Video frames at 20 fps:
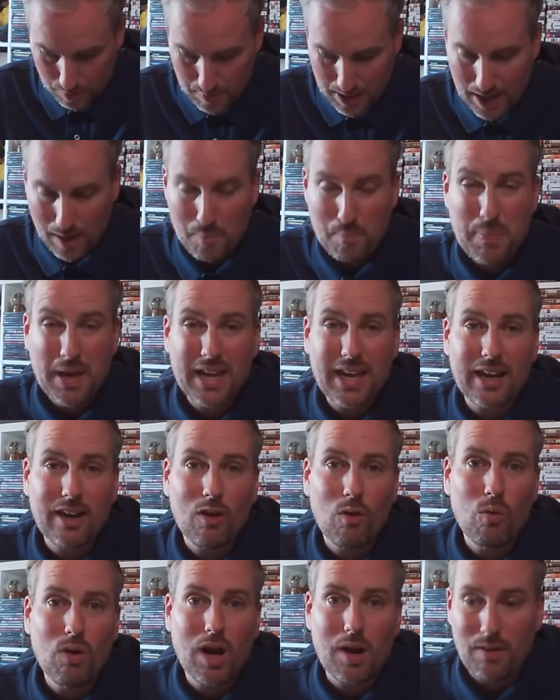at me. I'm bigging
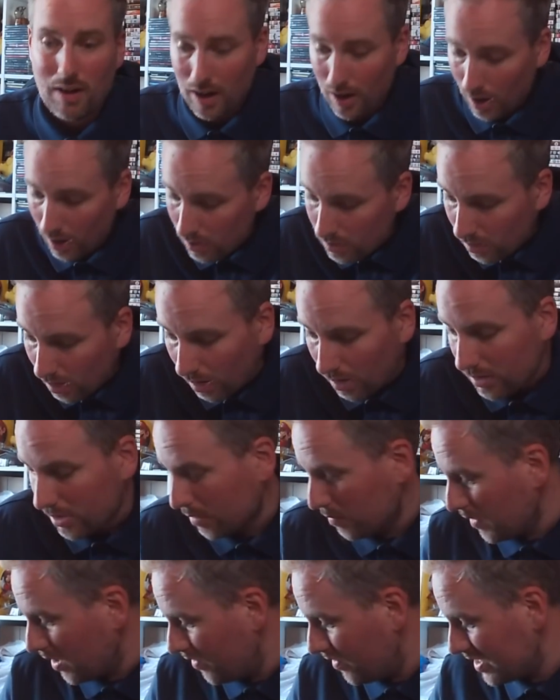it all up like Hulk
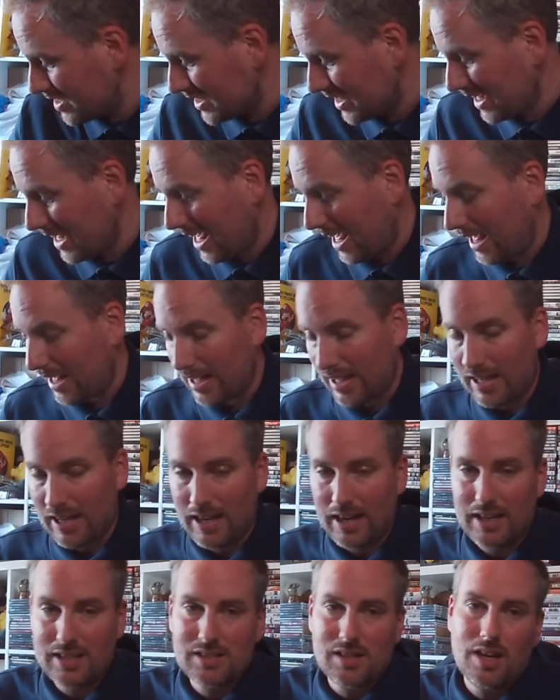Hogan movies and that.
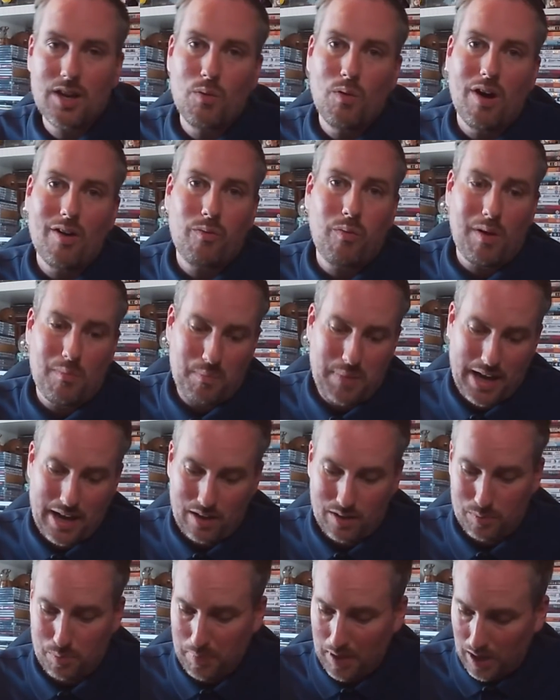And it's only worth
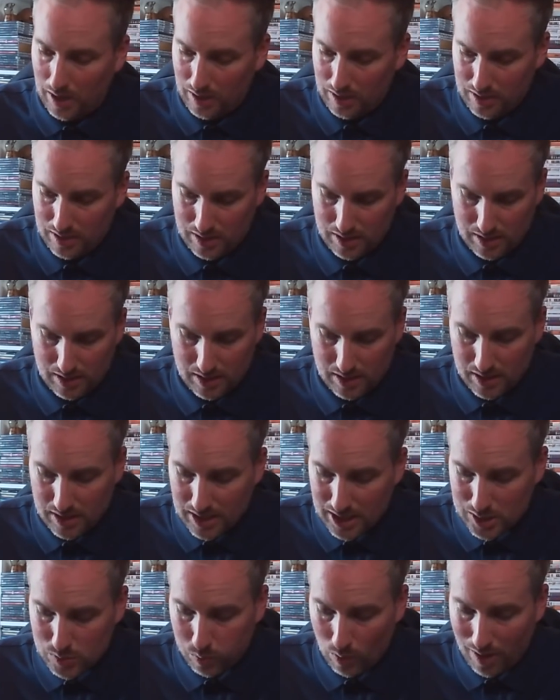£1. But
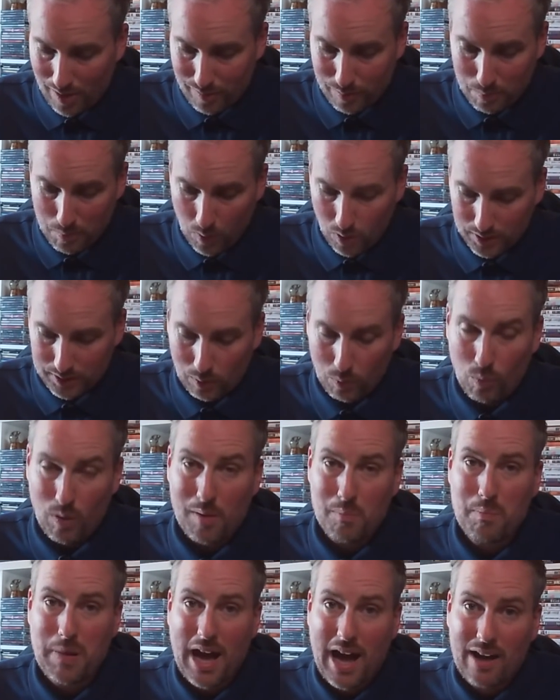it's worth more than
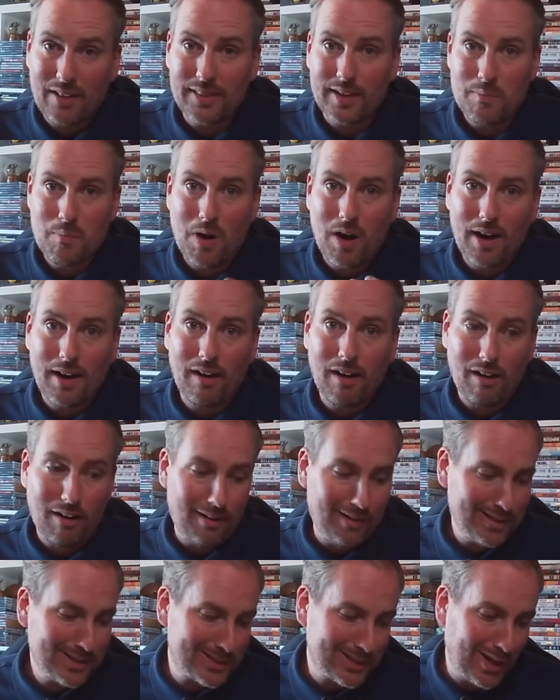£1 in my
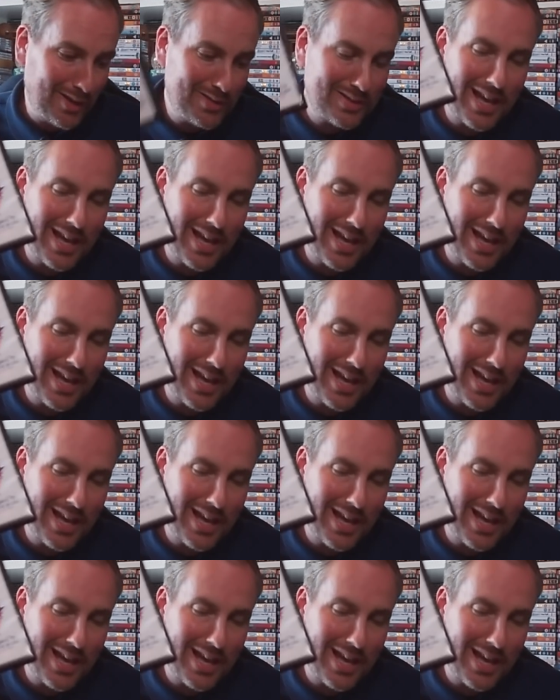heart. So